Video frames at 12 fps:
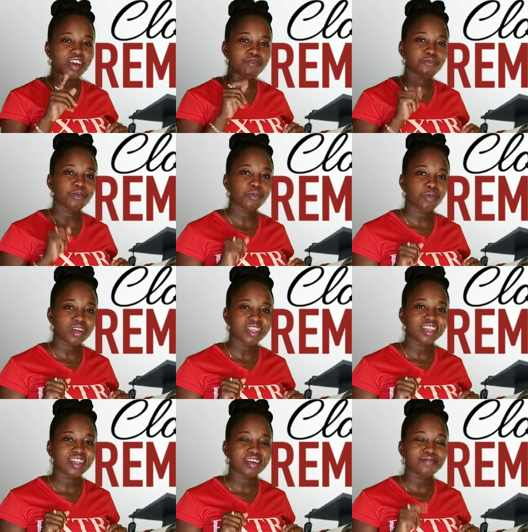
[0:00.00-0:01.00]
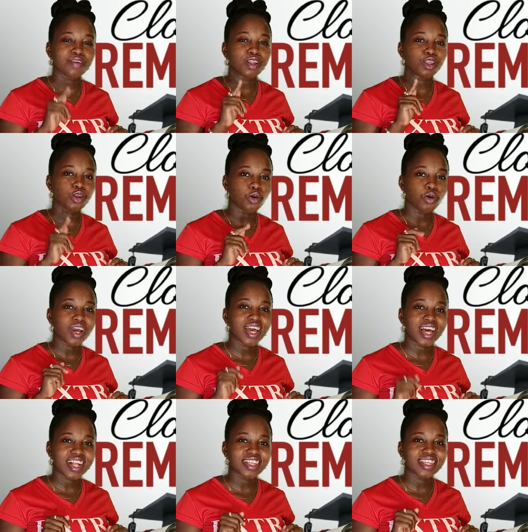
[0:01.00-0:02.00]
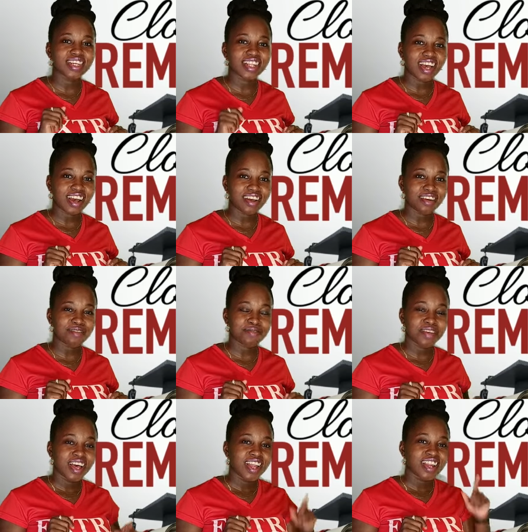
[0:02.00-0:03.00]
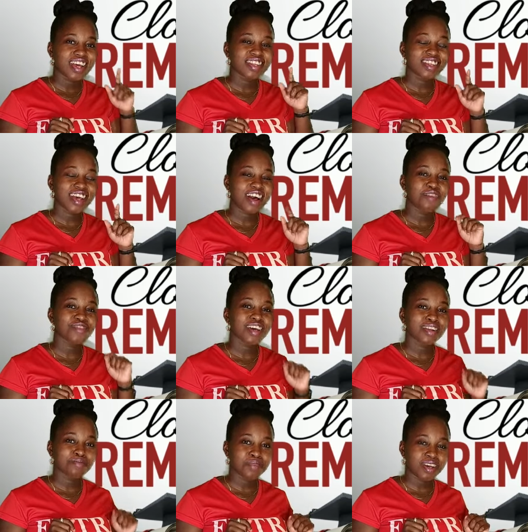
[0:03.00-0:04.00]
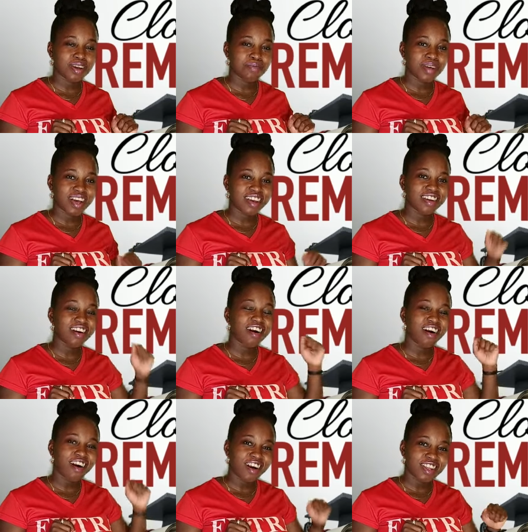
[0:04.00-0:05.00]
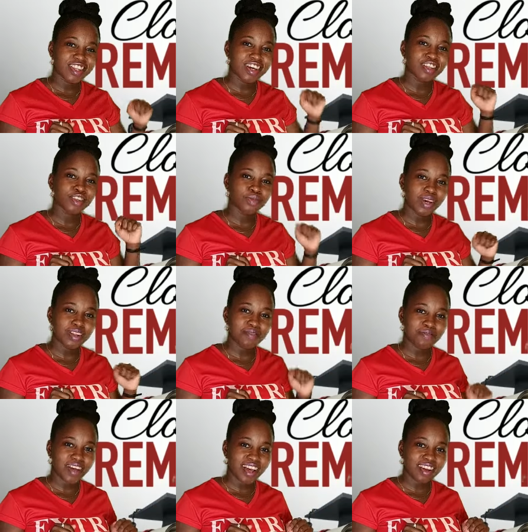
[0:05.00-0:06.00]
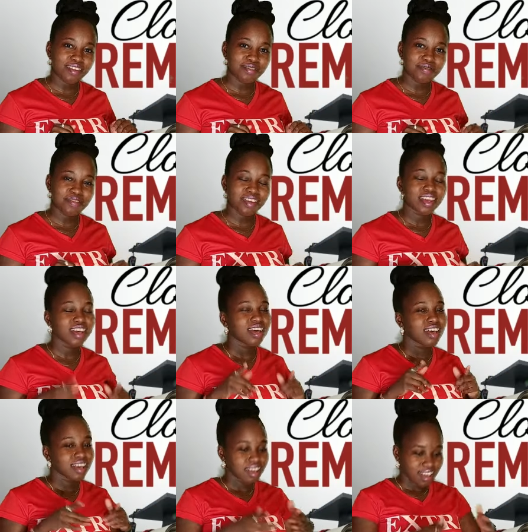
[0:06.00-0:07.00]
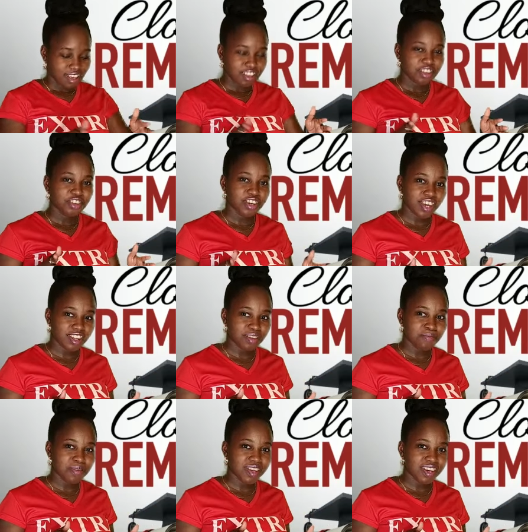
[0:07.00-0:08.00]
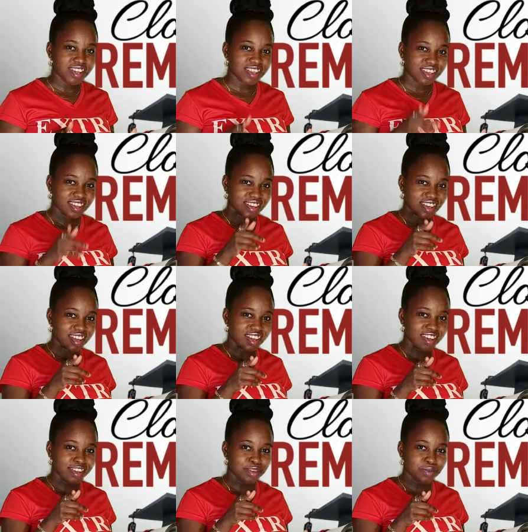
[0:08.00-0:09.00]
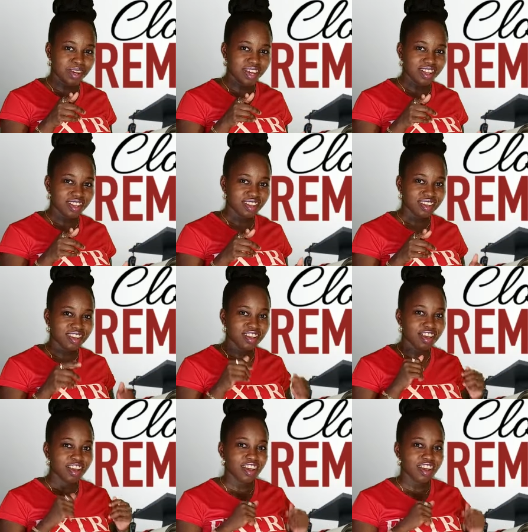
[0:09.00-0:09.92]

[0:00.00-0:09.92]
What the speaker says: if we want to live a long, healthy life. Let's have that BMI under 25, check the plate, eat well,